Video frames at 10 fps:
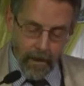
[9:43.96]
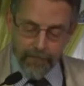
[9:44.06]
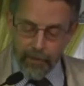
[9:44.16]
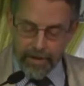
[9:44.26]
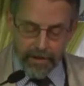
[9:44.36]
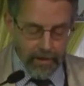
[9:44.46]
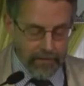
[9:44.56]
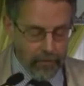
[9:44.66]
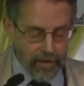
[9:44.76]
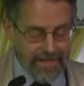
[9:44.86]
Unfortunately,
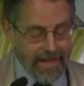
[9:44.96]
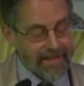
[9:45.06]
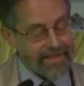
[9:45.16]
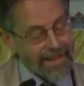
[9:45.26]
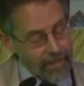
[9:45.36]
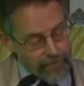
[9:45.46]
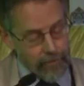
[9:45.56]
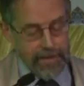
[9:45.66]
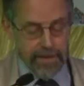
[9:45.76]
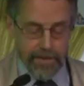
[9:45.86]
therefore, it's their
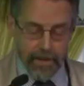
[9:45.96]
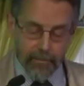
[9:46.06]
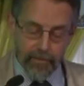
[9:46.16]
voices that